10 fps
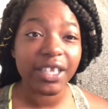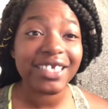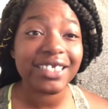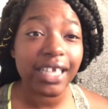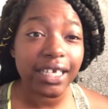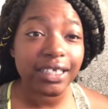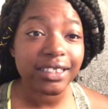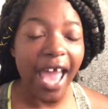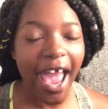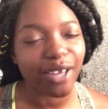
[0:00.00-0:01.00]
these
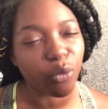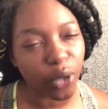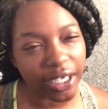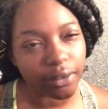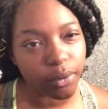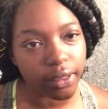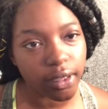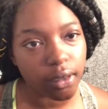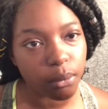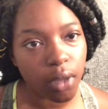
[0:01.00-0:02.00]
niggas had weed with
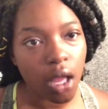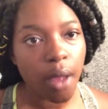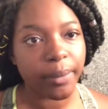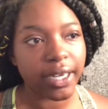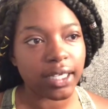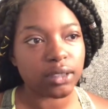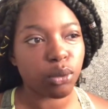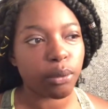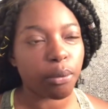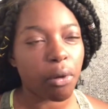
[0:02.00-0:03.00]
them because
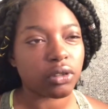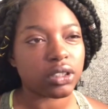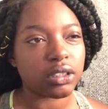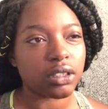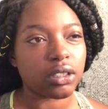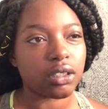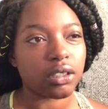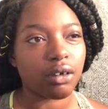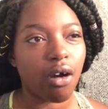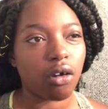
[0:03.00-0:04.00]
we were supposed to
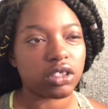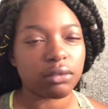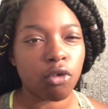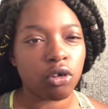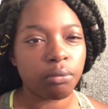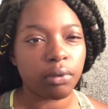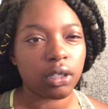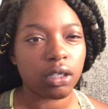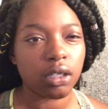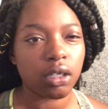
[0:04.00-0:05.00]
all smoke,
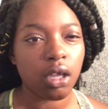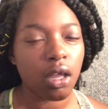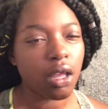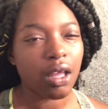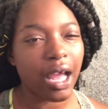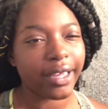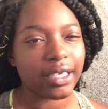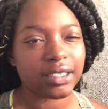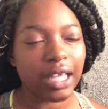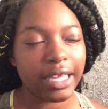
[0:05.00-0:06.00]
but I
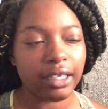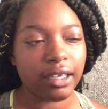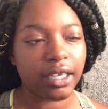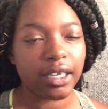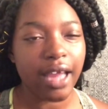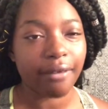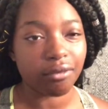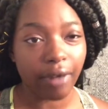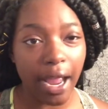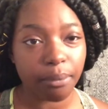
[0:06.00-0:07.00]
guess like the nigga didn't have
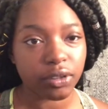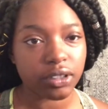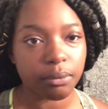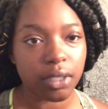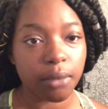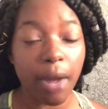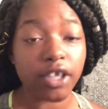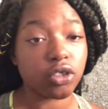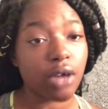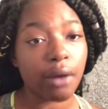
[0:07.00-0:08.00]
a rap or something.
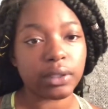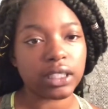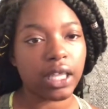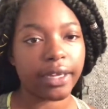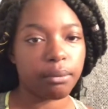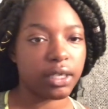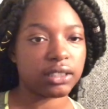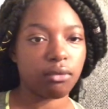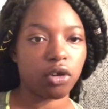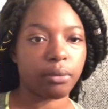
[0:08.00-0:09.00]
Mind you, I wasn't like a big
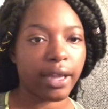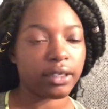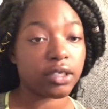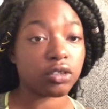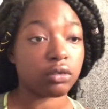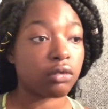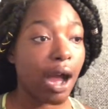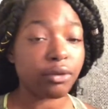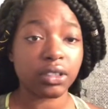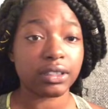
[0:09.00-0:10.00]
smoker back then, so
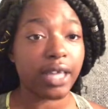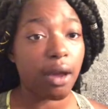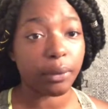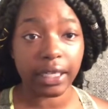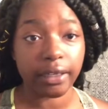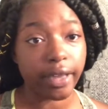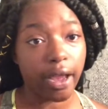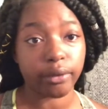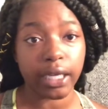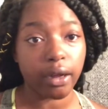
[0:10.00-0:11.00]
I was just down with the get
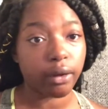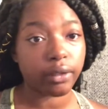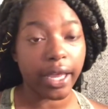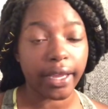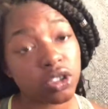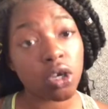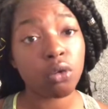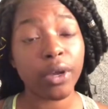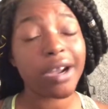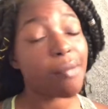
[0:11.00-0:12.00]
down, you know? Like, so
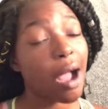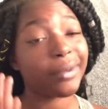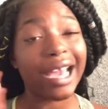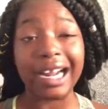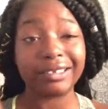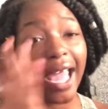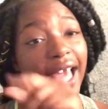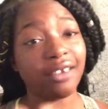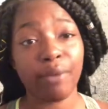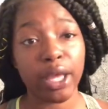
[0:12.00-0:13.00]
when her mom got out that
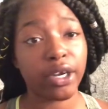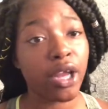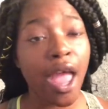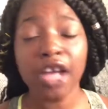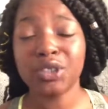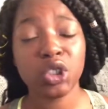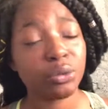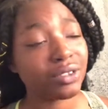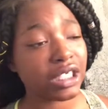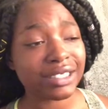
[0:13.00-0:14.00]
elevator, she
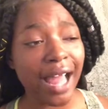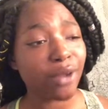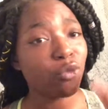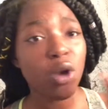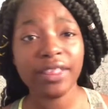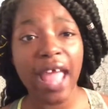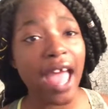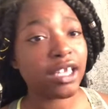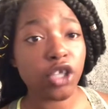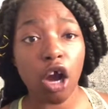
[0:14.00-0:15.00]
was just like, what the
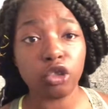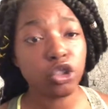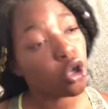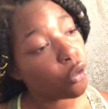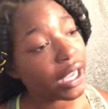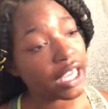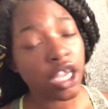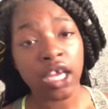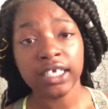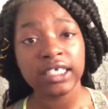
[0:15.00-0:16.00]
hell are y'all doing?
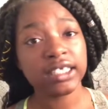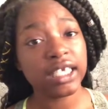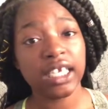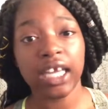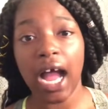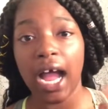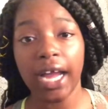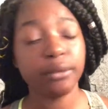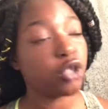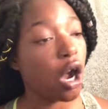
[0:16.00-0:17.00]
See,
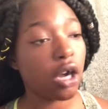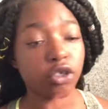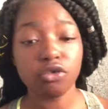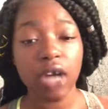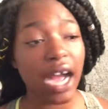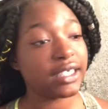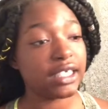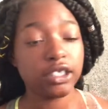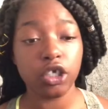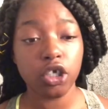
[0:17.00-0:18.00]
you guys
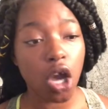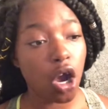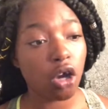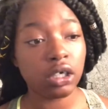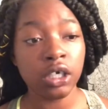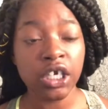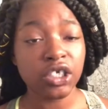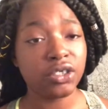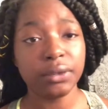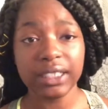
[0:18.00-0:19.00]
need to go.
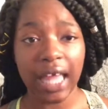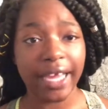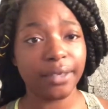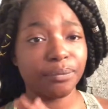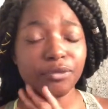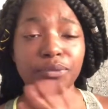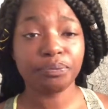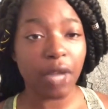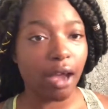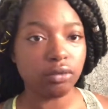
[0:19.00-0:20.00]
She was like,
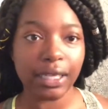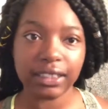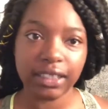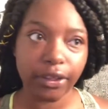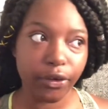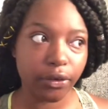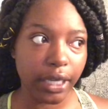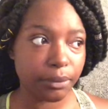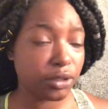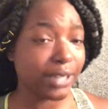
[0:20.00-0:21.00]
I was about to say the girl
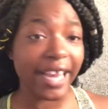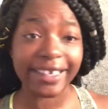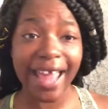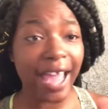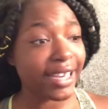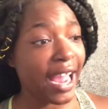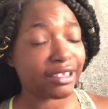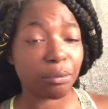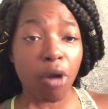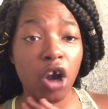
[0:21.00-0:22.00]
name. She was like,
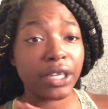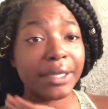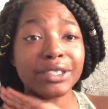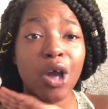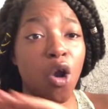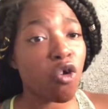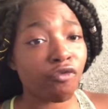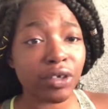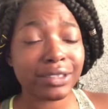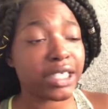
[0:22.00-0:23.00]
Nat, the party is
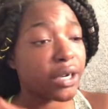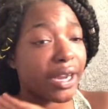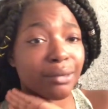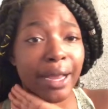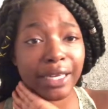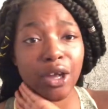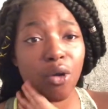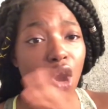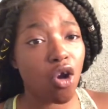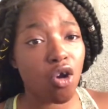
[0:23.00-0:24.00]
over. Tell everybody to
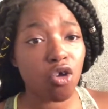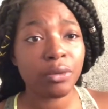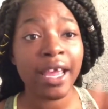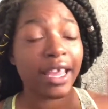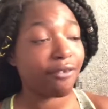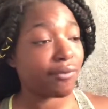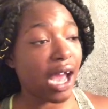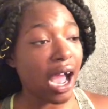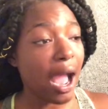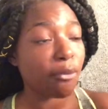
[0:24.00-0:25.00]
go home. If
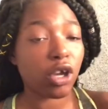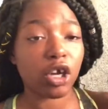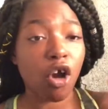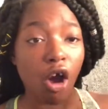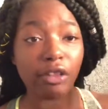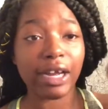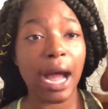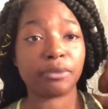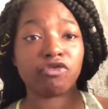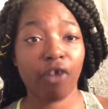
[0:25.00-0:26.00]
not, I'm going to call the
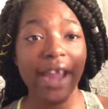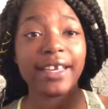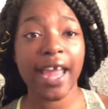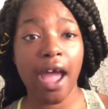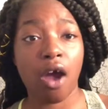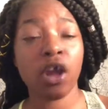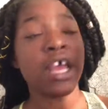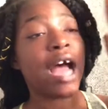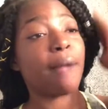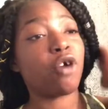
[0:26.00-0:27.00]
cops right now.
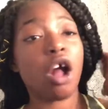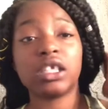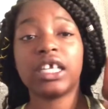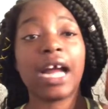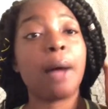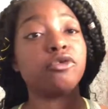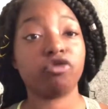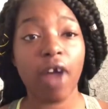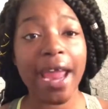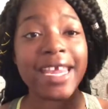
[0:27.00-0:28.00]
I'm calling the cops
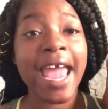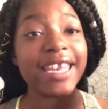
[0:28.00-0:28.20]
right